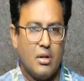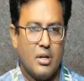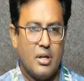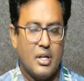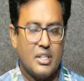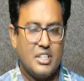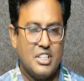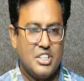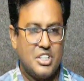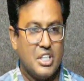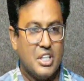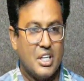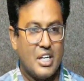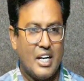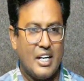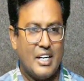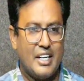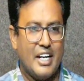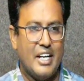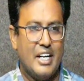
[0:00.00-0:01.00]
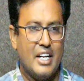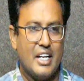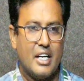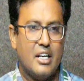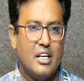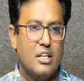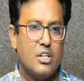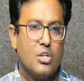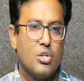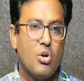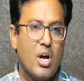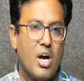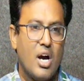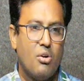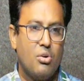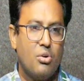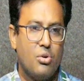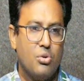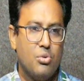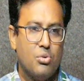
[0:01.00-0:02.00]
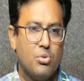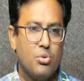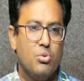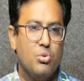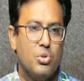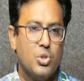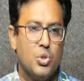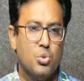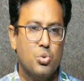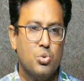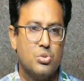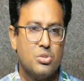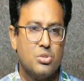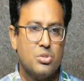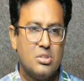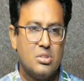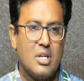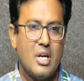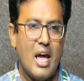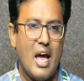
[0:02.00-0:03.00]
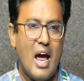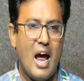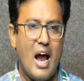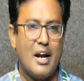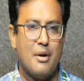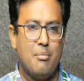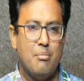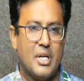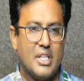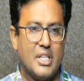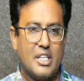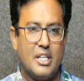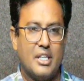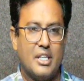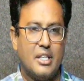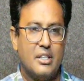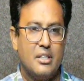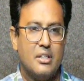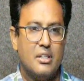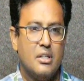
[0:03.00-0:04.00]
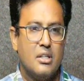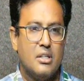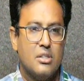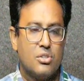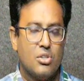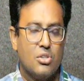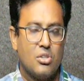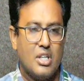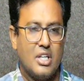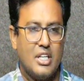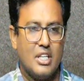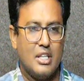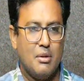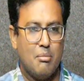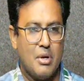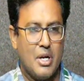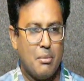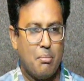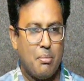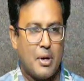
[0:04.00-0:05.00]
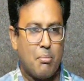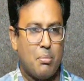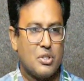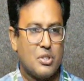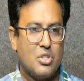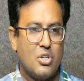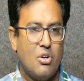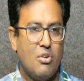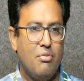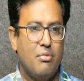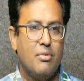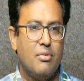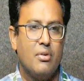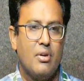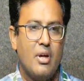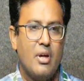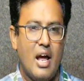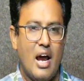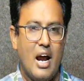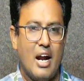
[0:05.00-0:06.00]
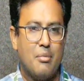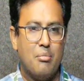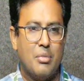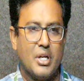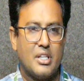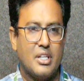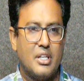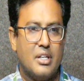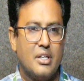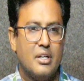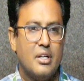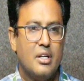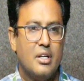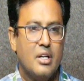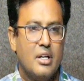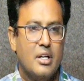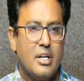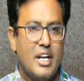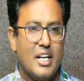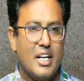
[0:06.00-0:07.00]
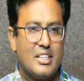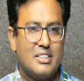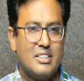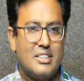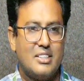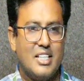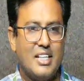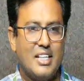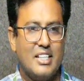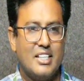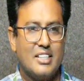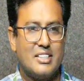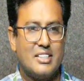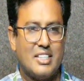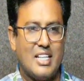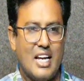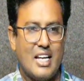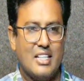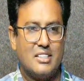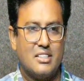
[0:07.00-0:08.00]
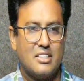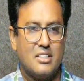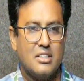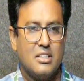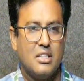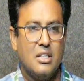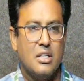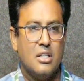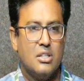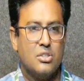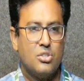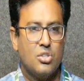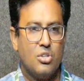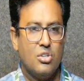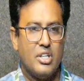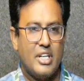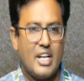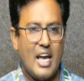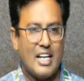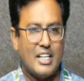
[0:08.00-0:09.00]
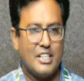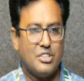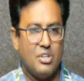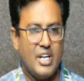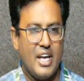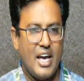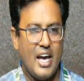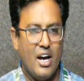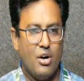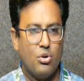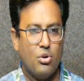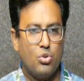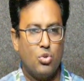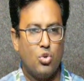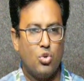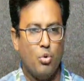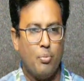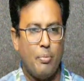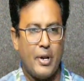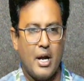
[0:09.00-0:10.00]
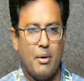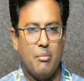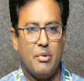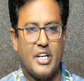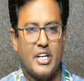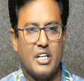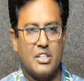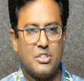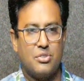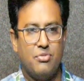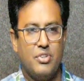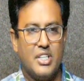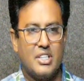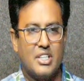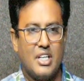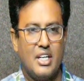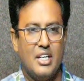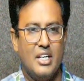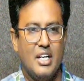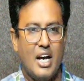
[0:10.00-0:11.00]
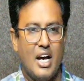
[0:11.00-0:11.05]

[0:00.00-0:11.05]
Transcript: existing container, you have to use add method. So that is the main purpose of add method. Next, set size. So it actually have two parameters, width and